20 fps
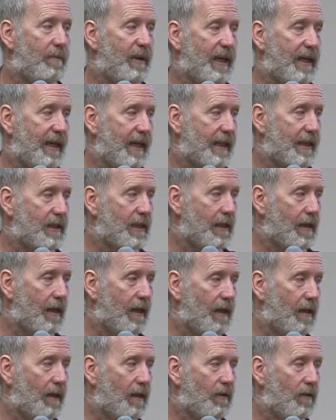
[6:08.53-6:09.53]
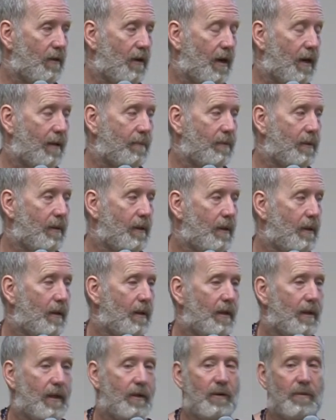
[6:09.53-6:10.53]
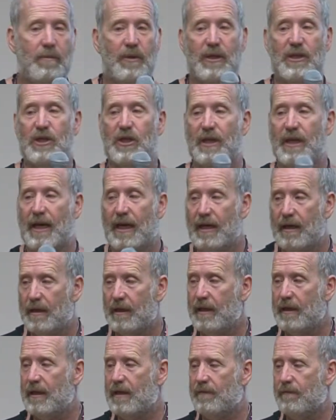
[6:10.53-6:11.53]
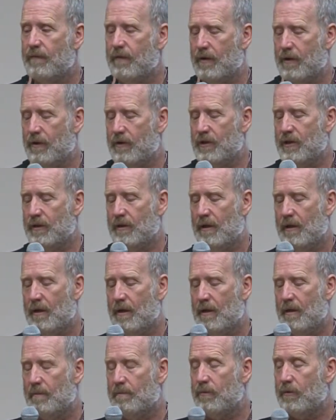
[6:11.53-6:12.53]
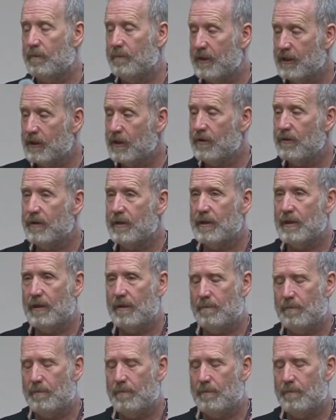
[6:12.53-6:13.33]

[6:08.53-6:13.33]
be that style of crop. They would be genetically diverse, promiscuously